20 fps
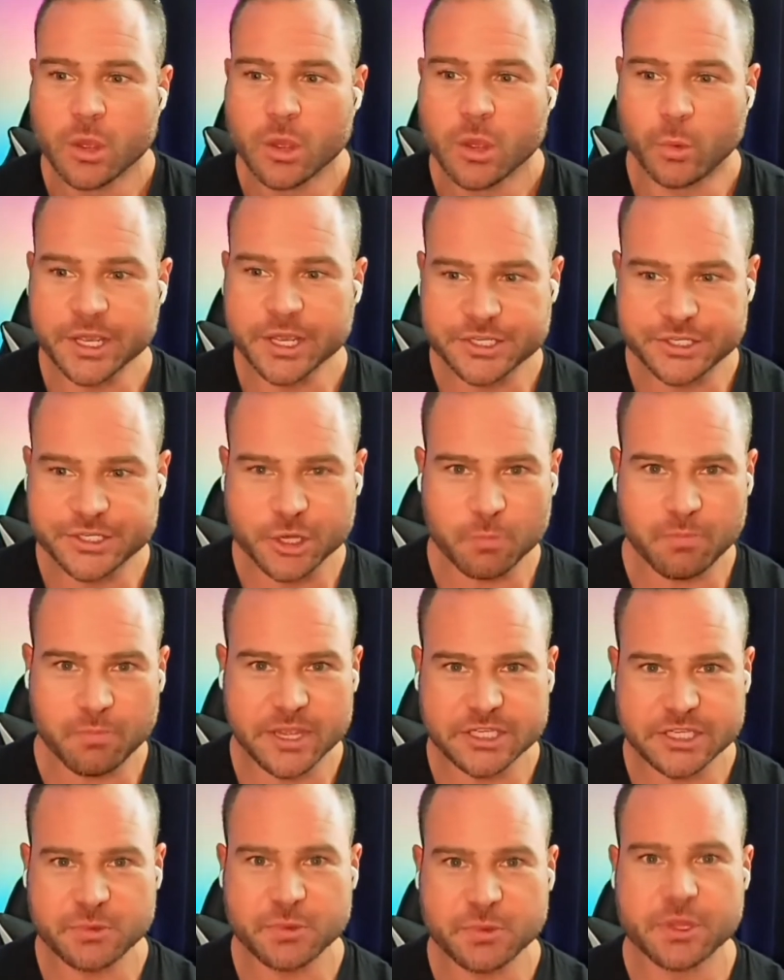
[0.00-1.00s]
We get so
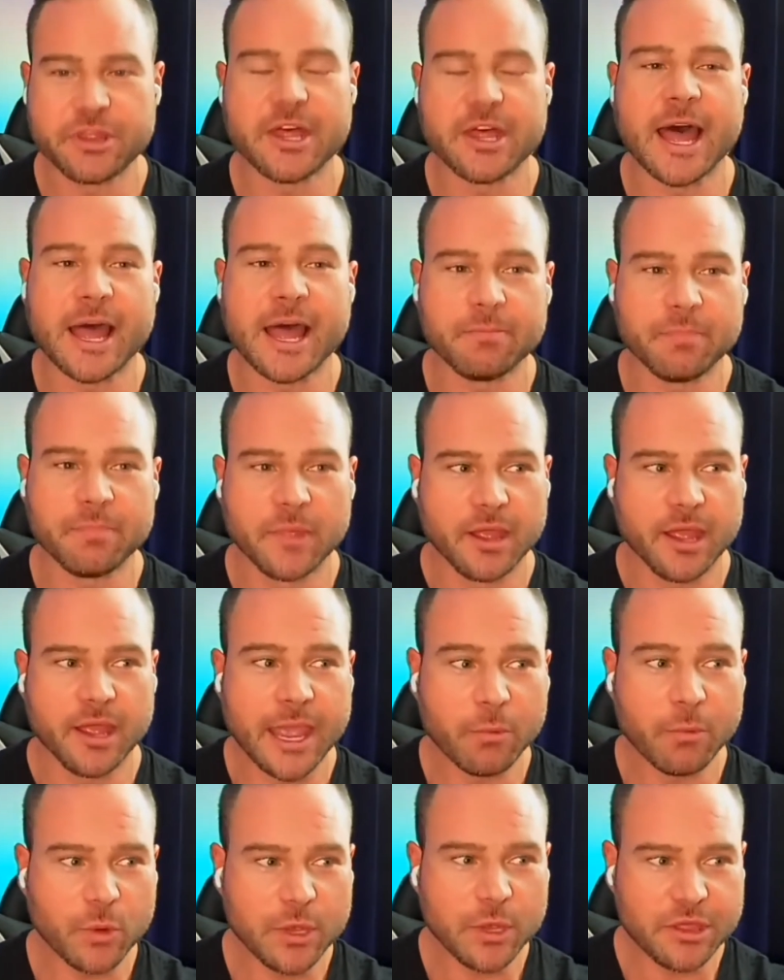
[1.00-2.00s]
busy with that,
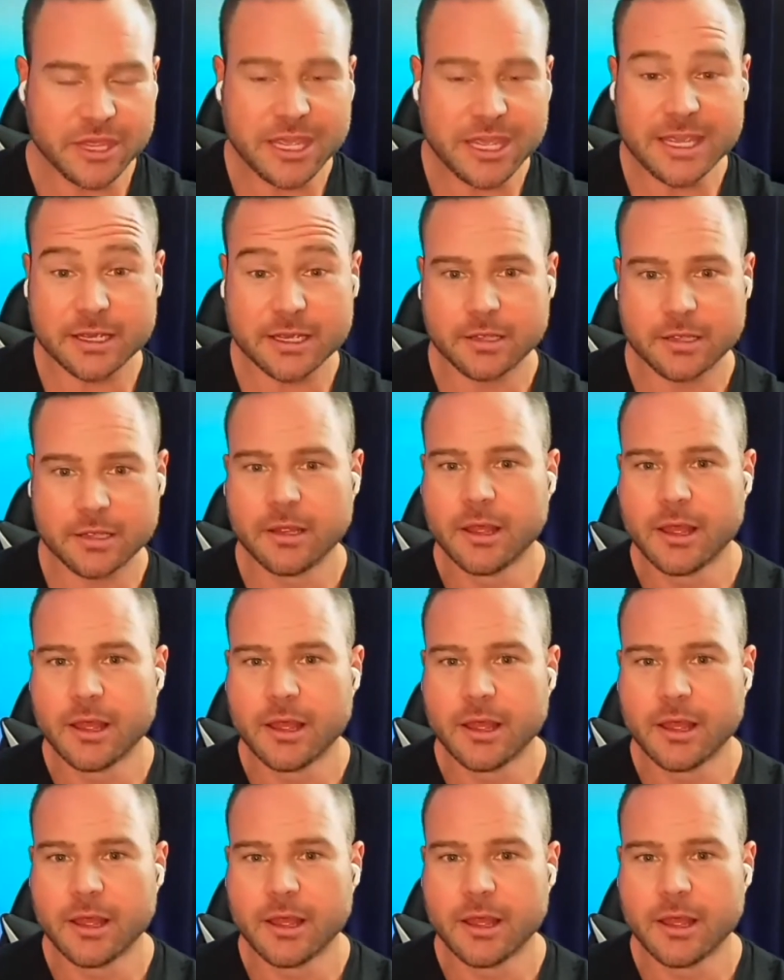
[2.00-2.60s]
and we think